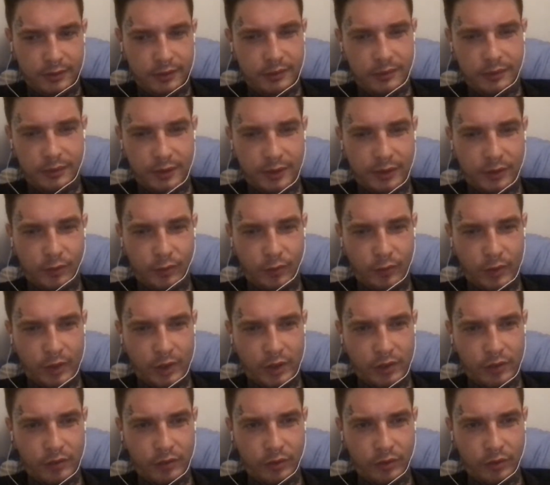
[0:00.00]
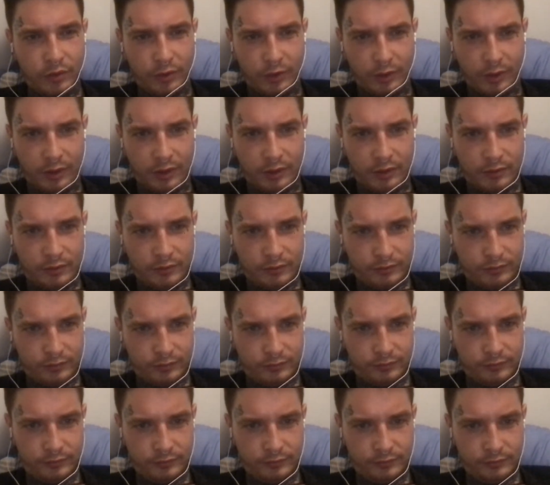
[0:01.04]
Then what are you doing?
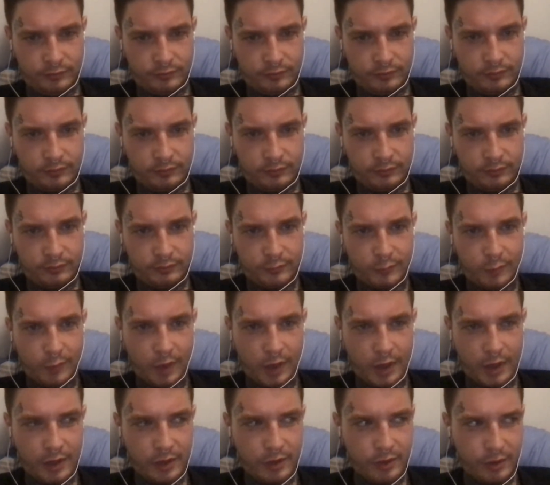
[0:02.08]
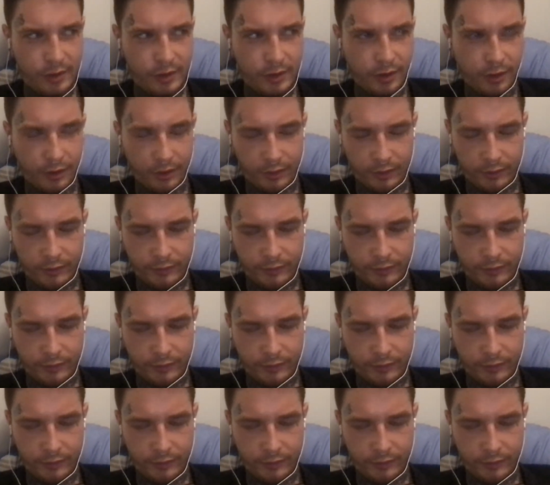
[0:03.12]
Why are you here?